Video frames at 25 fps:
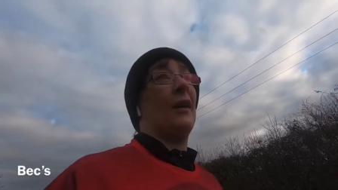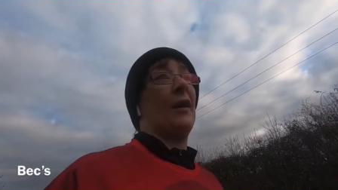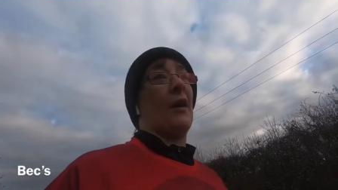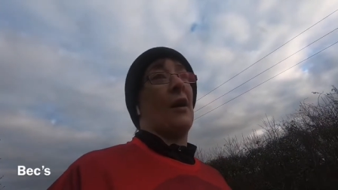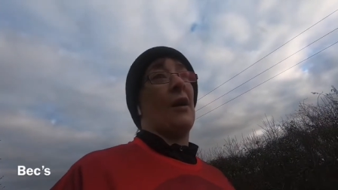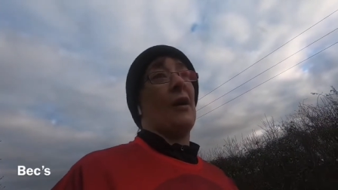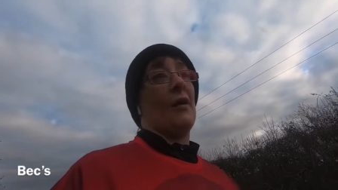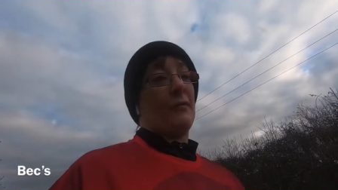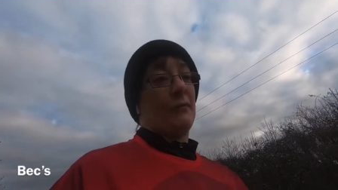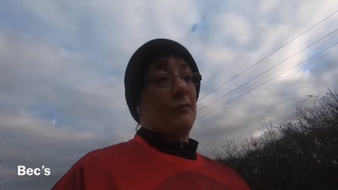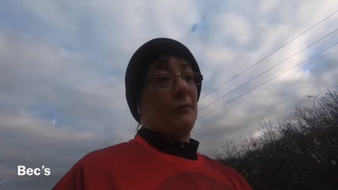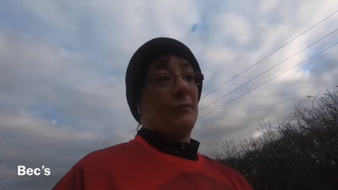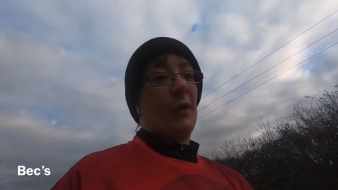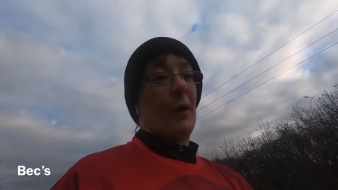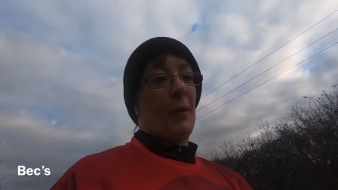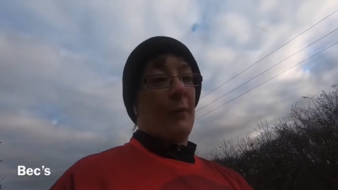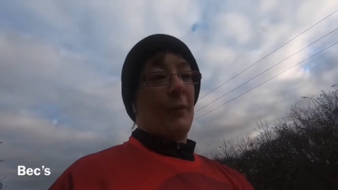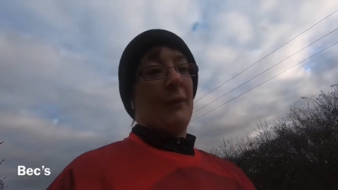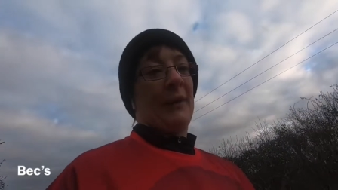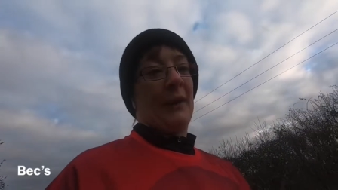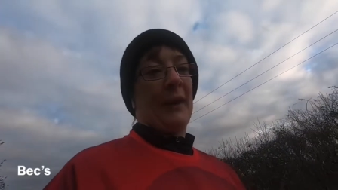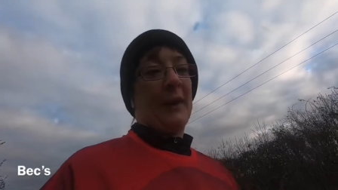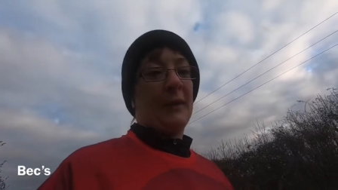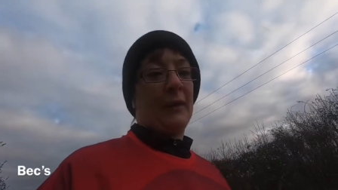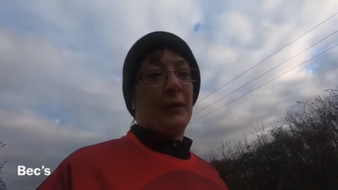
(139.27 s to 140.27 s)
I'll, I will
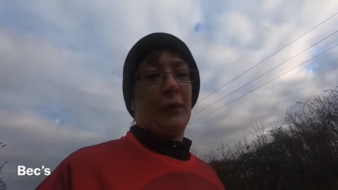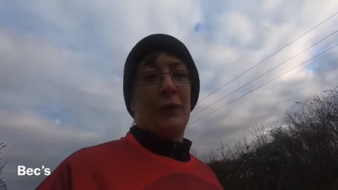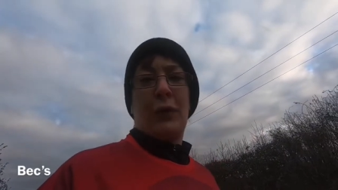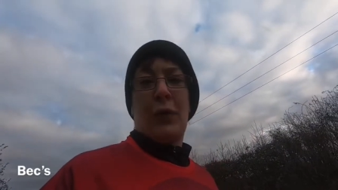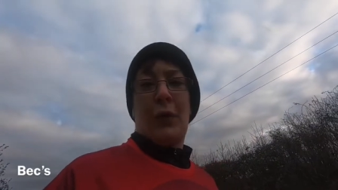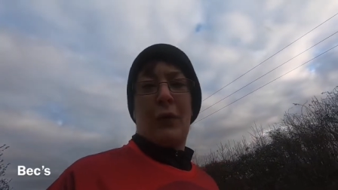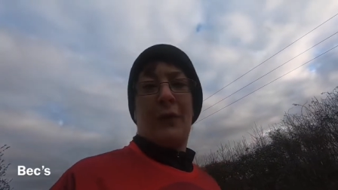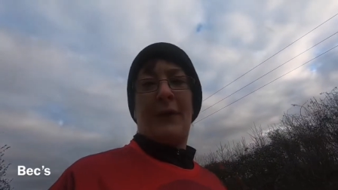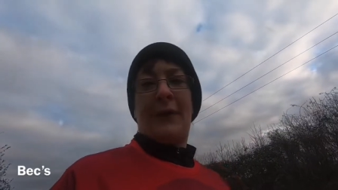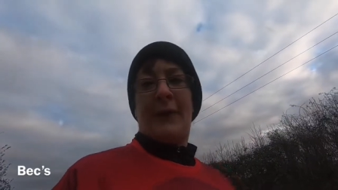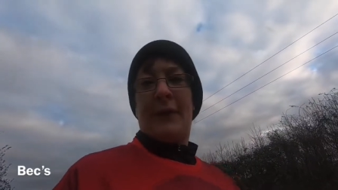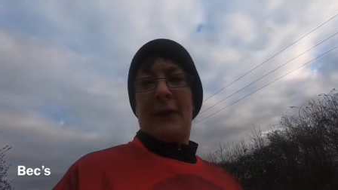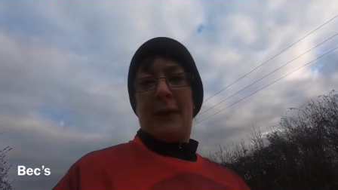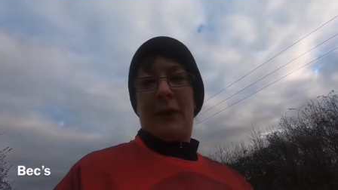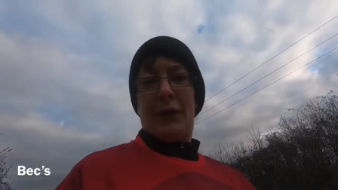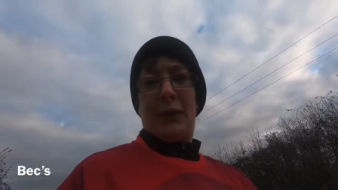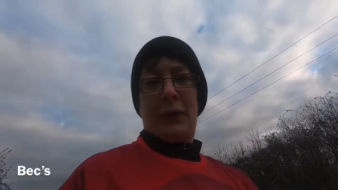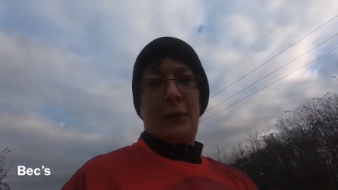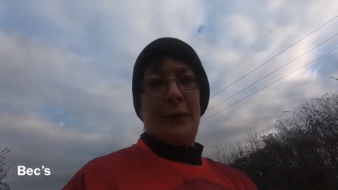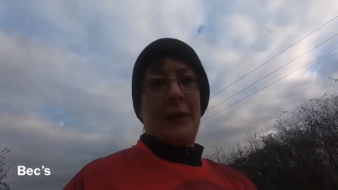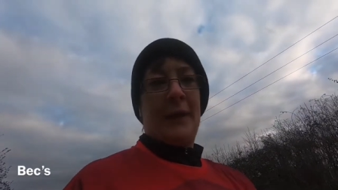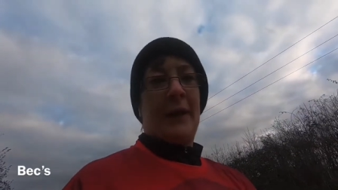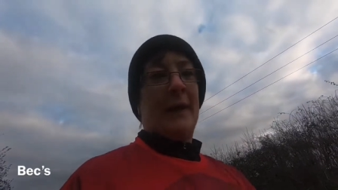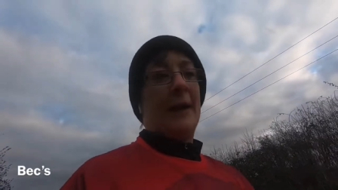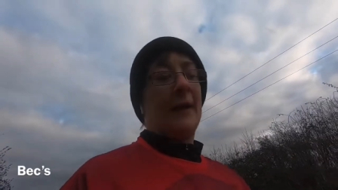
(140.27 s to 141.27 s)
let you know in the new
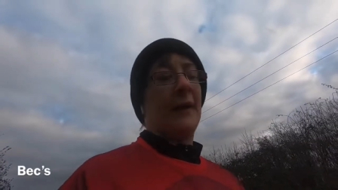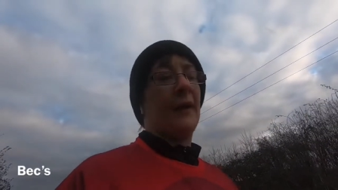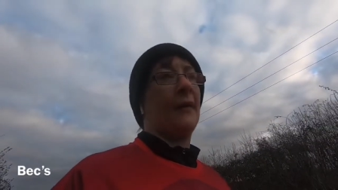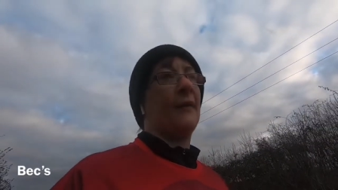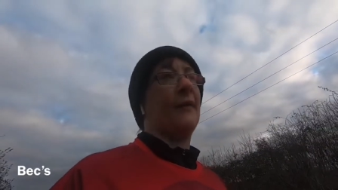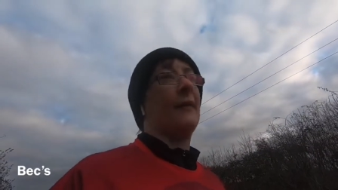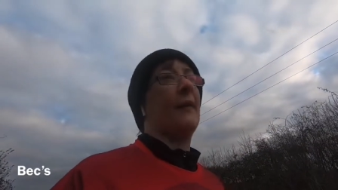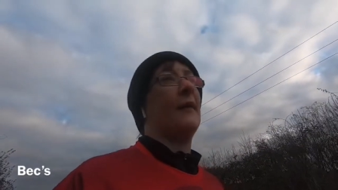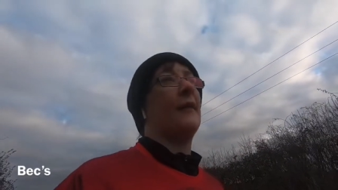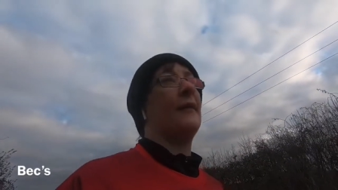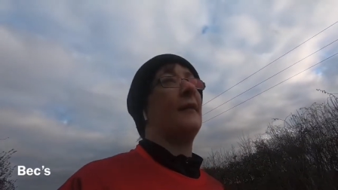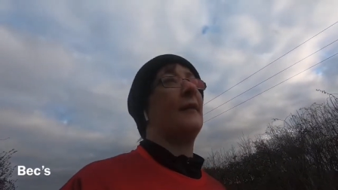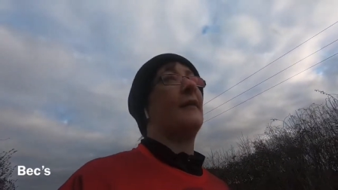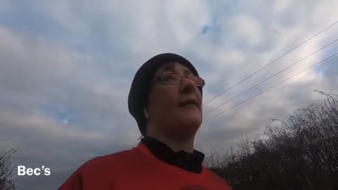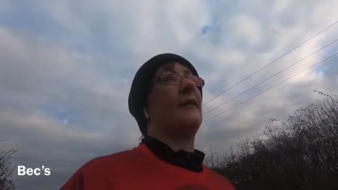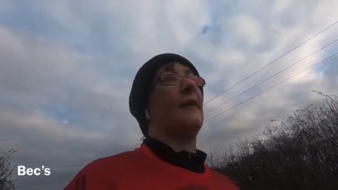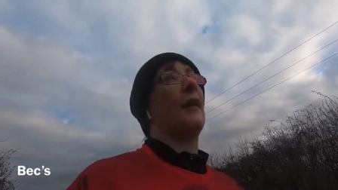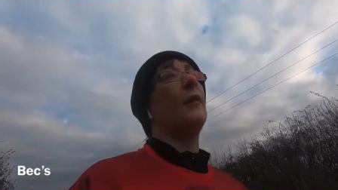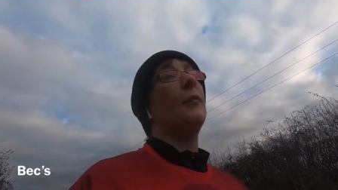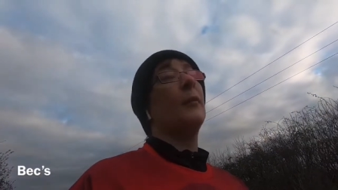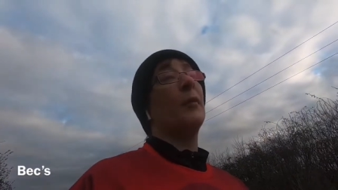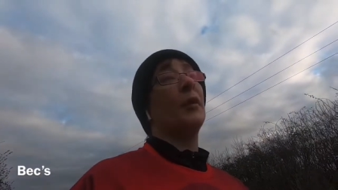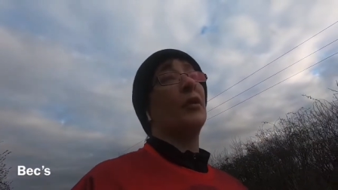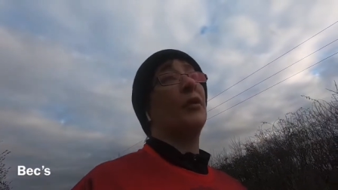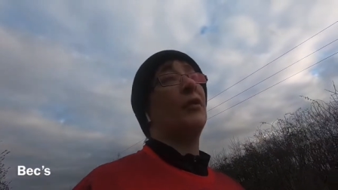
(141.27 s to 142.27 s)
year because there's so
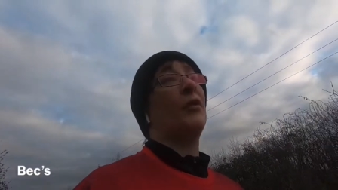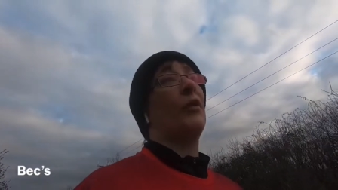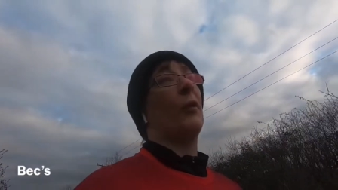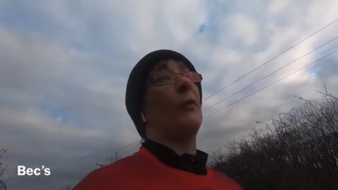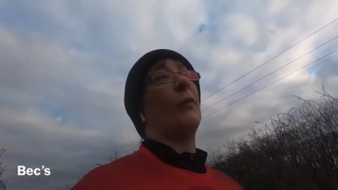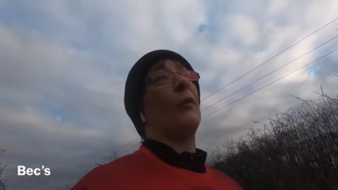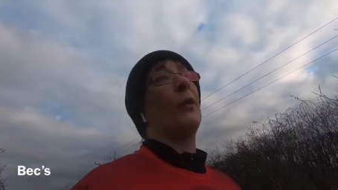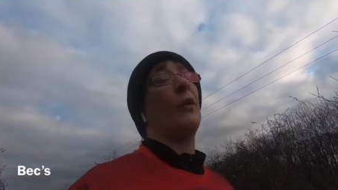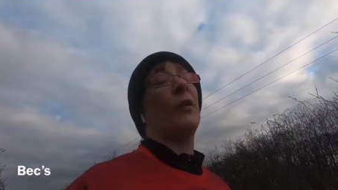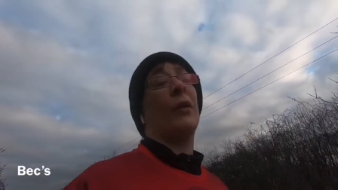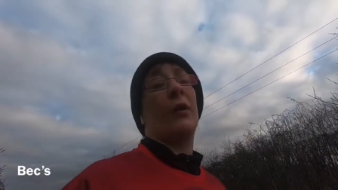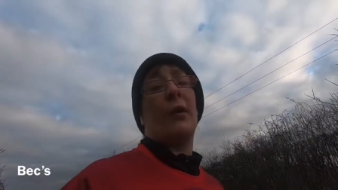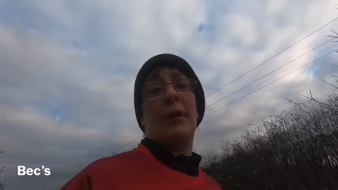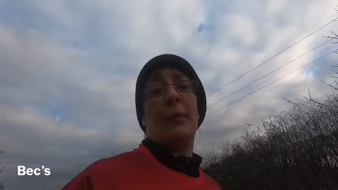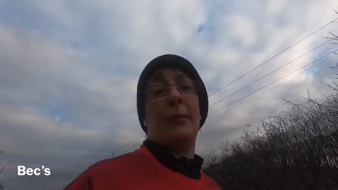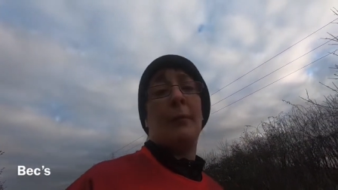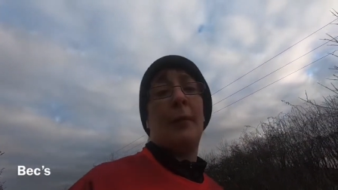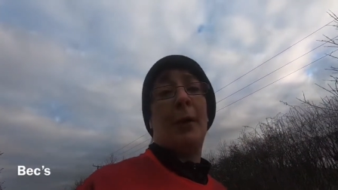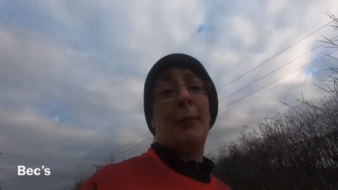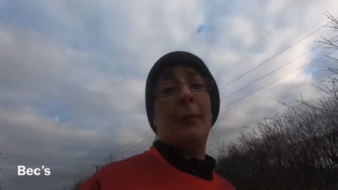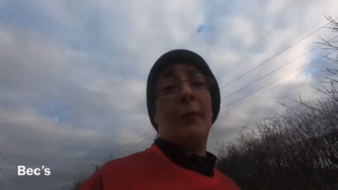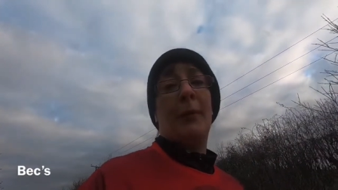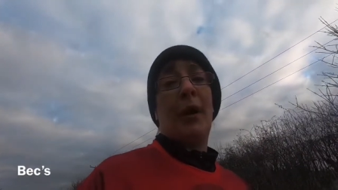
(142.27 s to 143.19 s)
much going on at the moment.